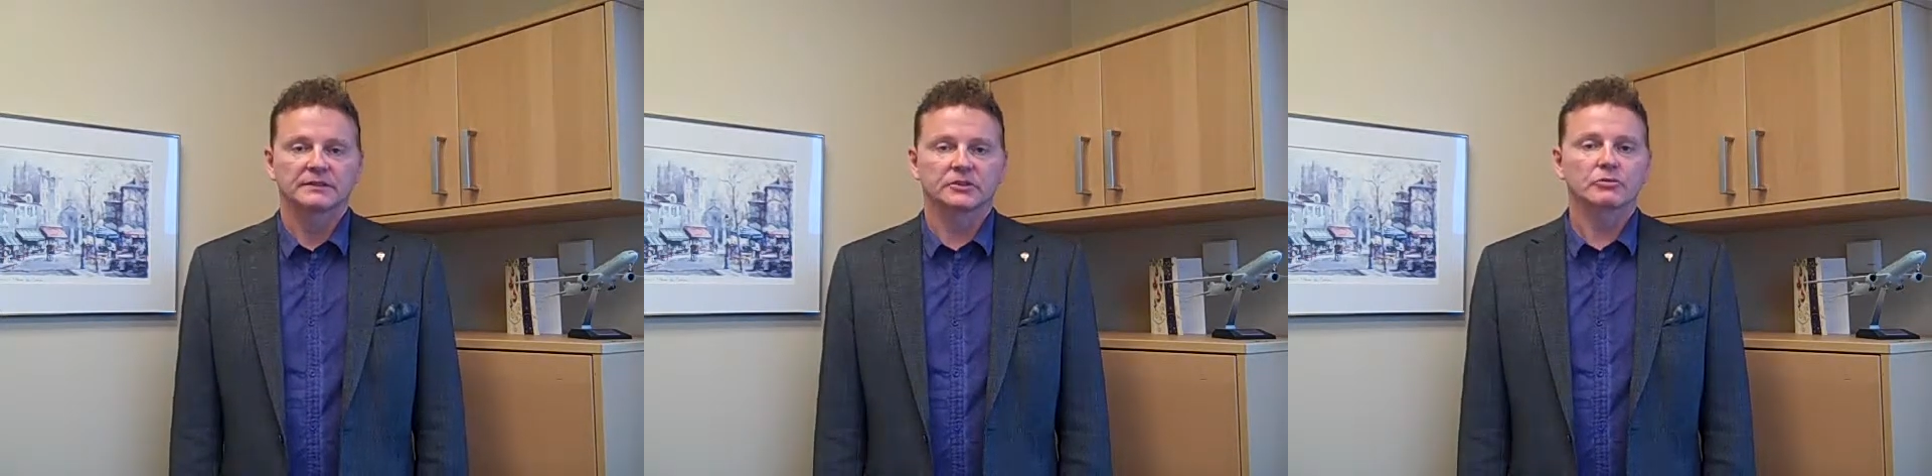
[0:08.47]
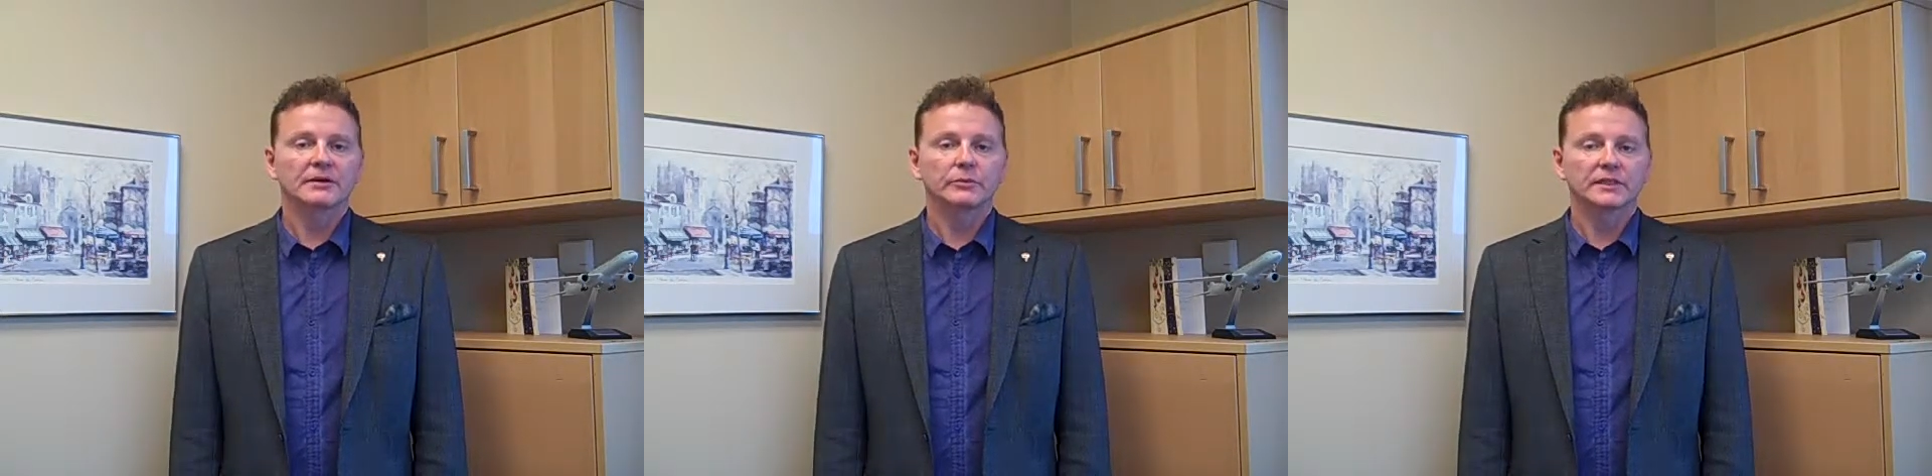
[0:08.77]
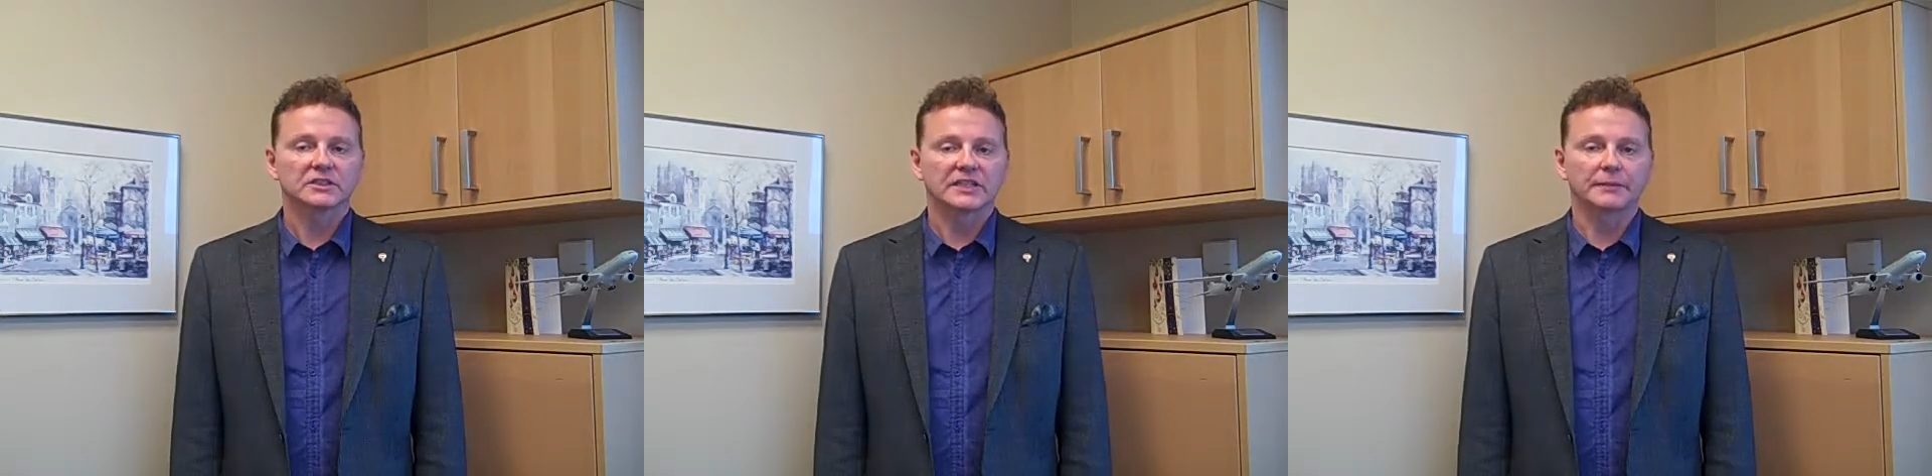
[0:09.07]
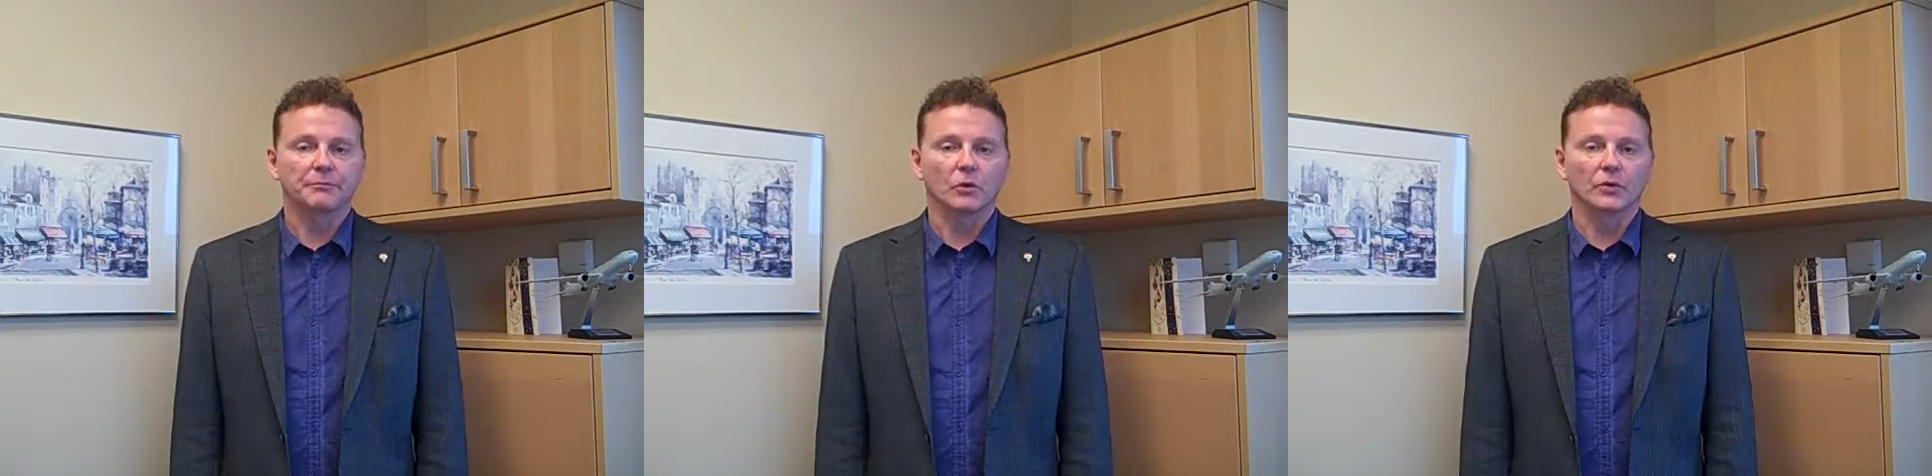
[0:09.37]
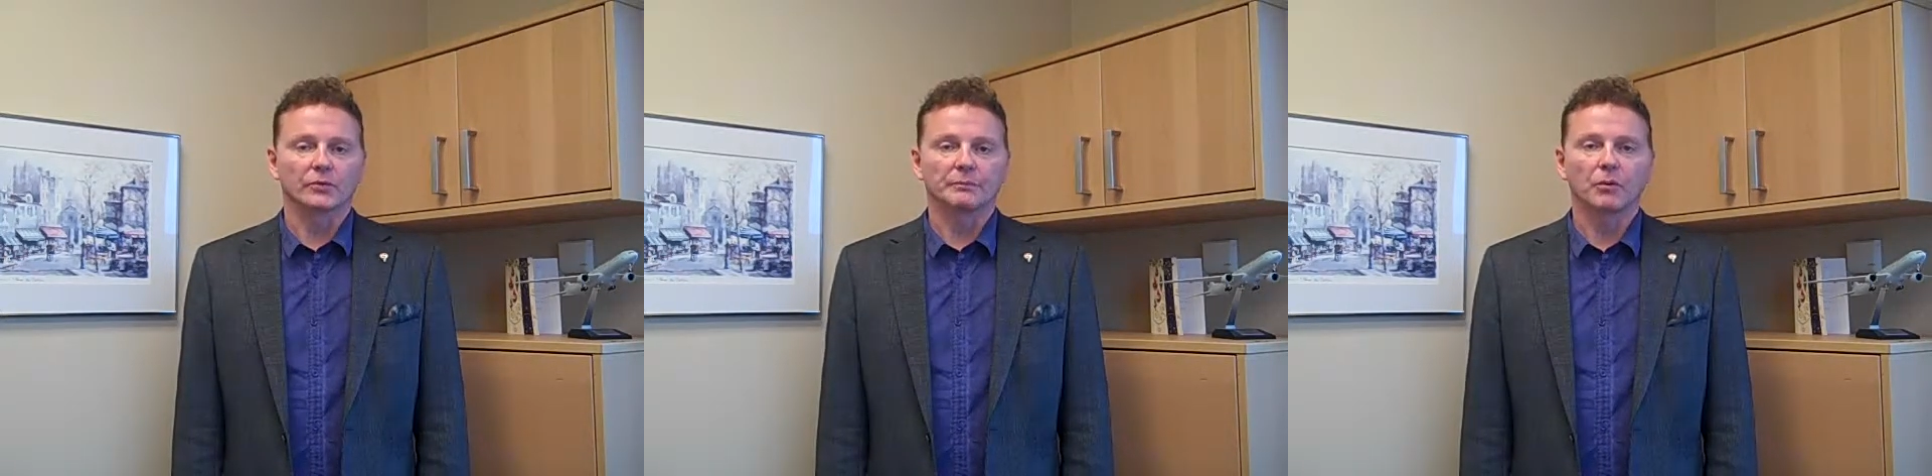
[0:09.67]
The Toronto Real Estate
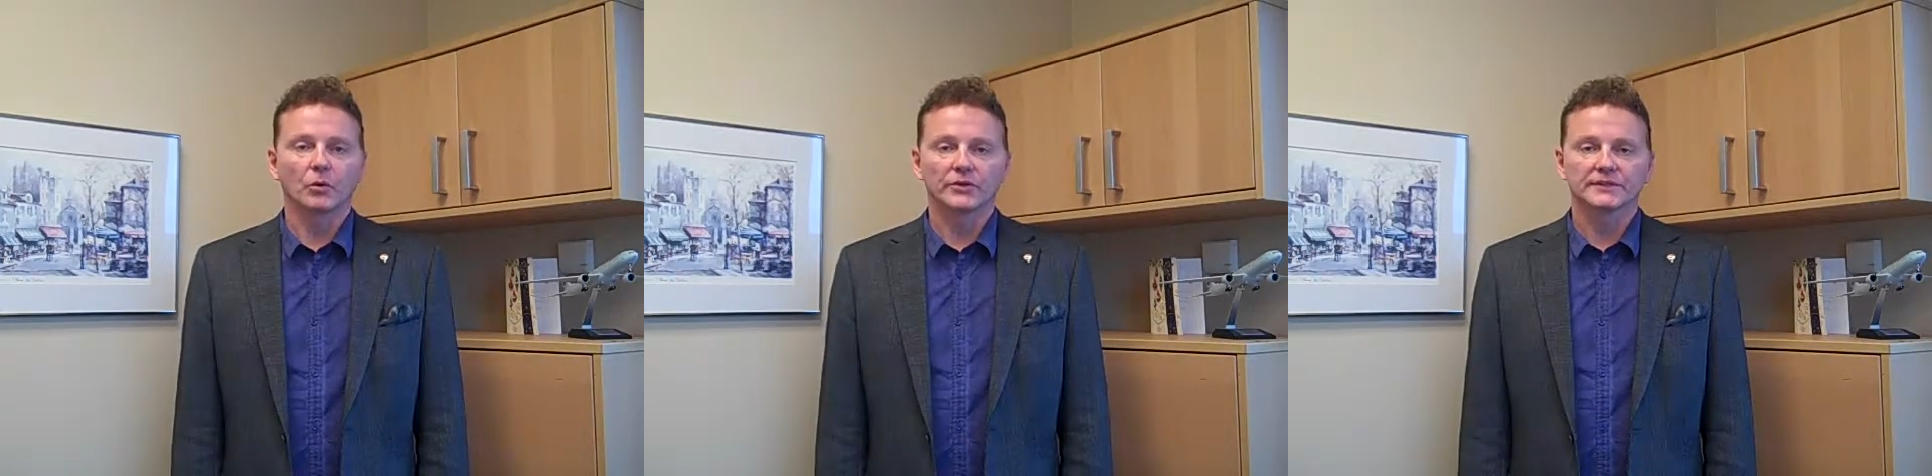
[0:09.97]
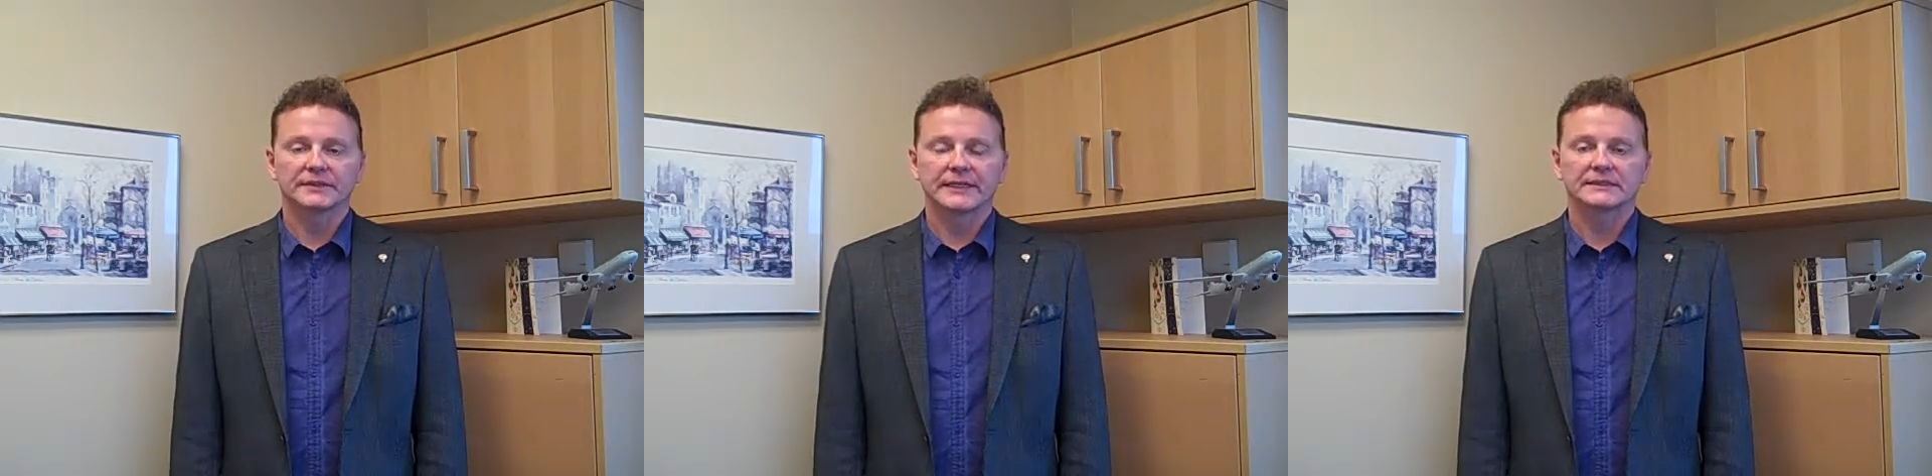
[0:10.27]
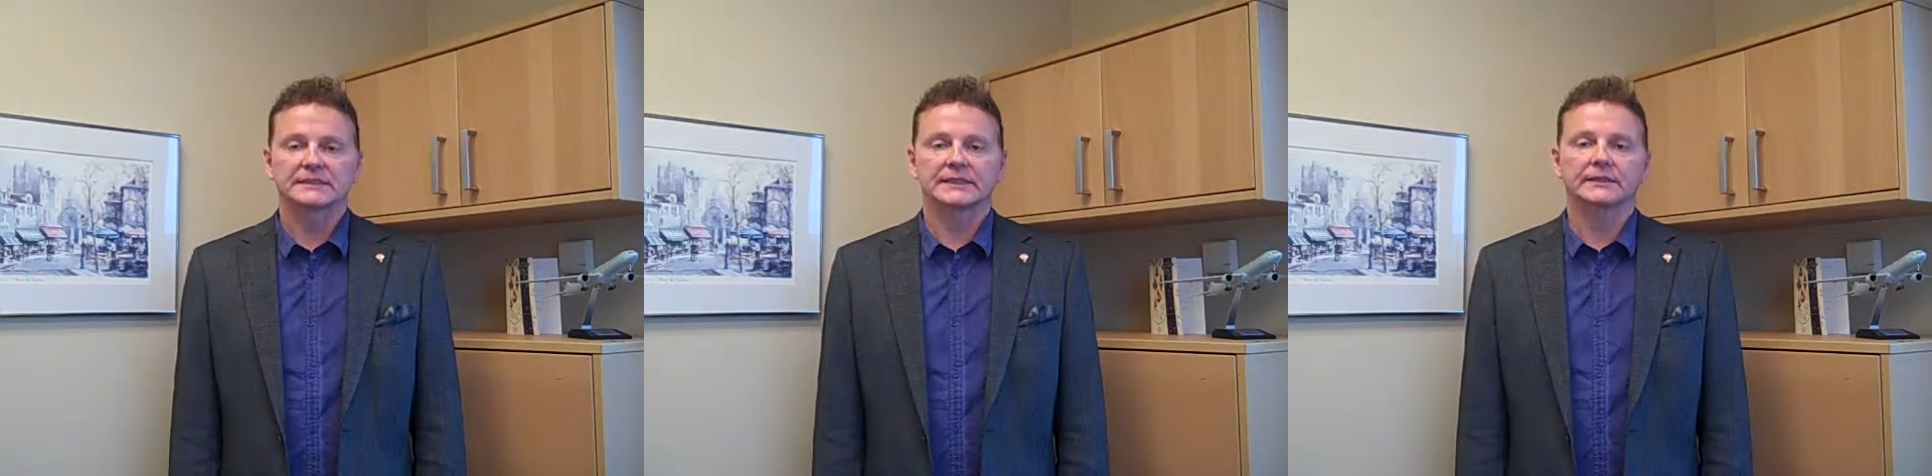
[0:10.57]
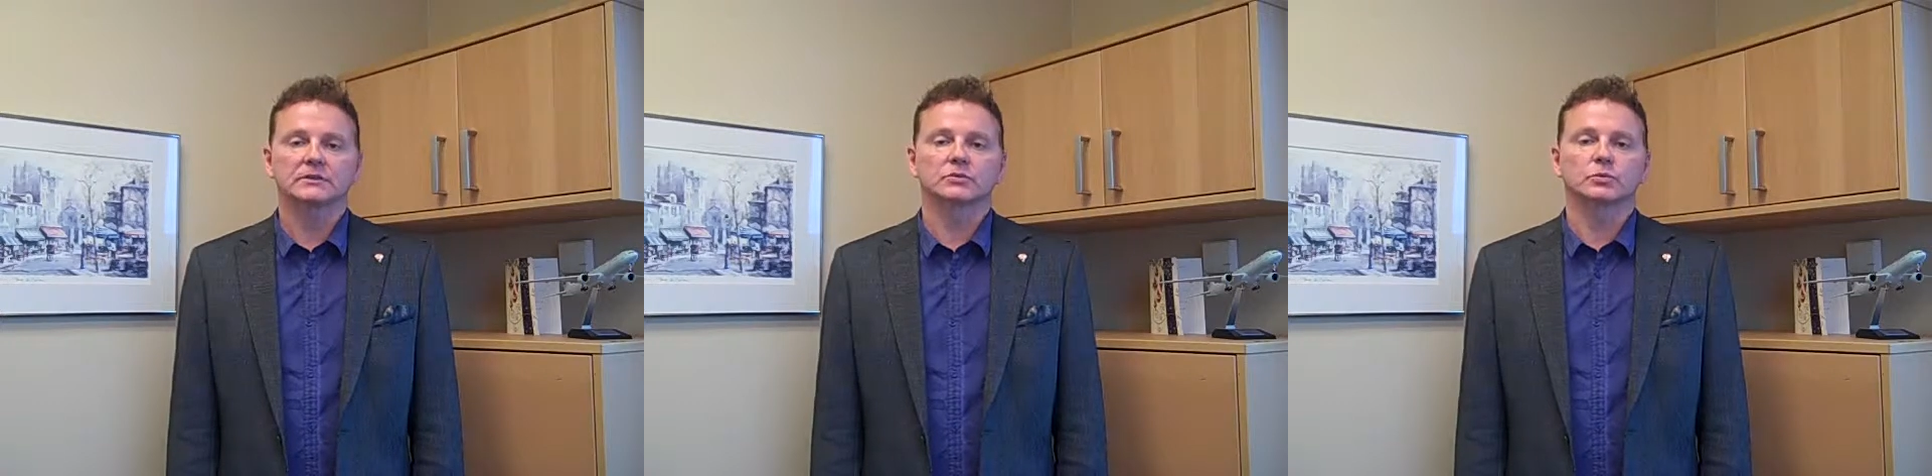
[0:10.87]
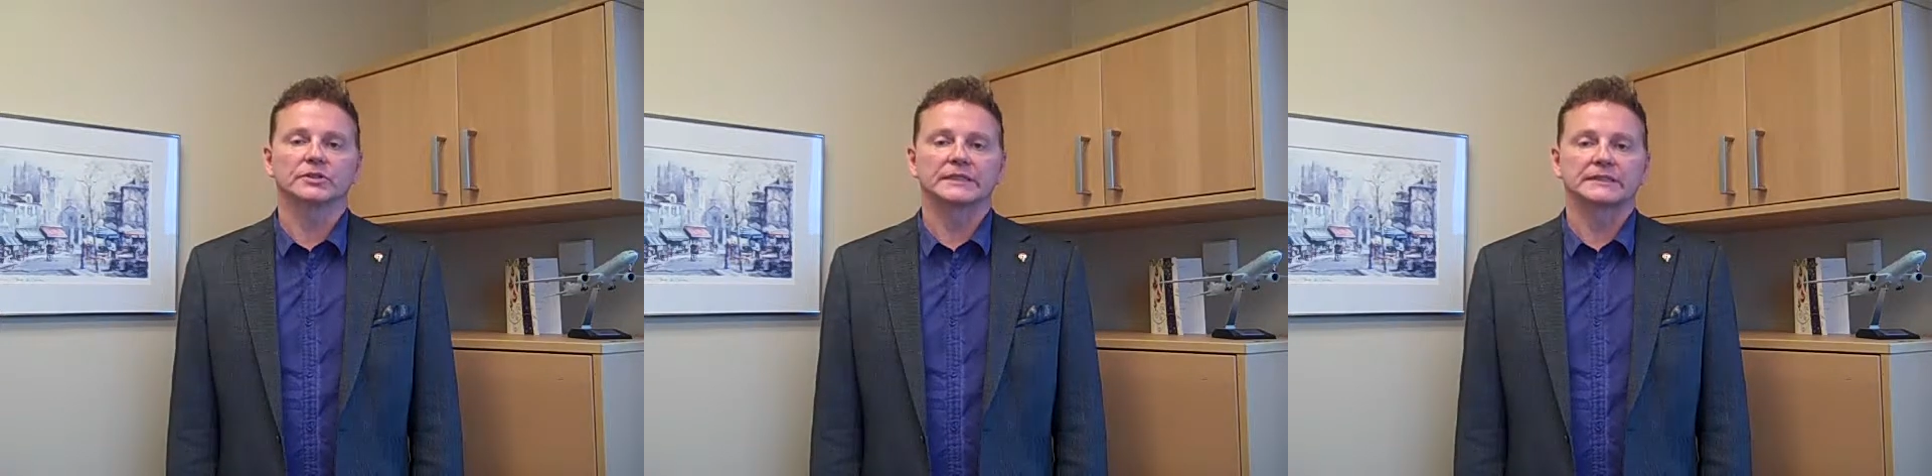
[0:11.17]
Board reported that sales were